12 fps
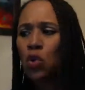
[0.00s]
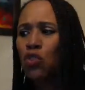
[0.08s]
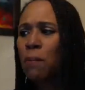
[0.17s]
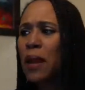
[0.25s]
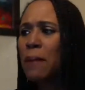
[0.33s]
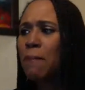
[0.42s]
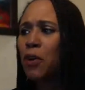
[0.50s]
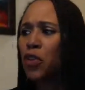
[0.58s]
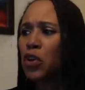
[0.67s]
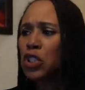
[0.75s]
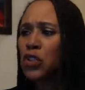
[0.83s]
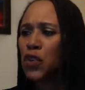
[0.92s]
You'll
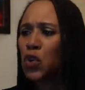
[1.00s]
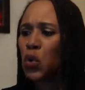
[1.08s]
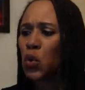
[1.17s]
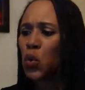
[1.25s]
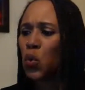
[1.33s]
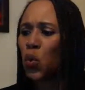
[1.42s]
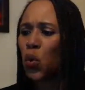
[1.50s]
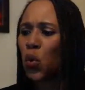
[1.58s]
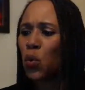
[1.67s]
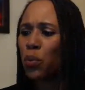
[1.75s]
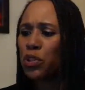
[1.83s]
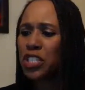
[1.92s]
remember, those of you
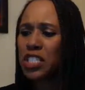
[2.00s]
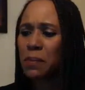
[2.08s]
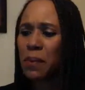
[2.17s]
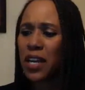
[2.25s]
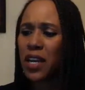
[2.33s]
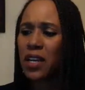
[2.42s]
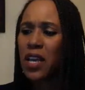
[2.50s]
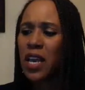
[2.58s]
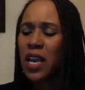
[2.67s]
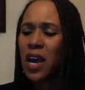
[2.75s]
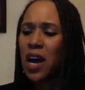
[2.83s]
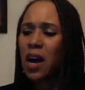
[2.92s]
who
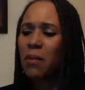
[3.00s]
participated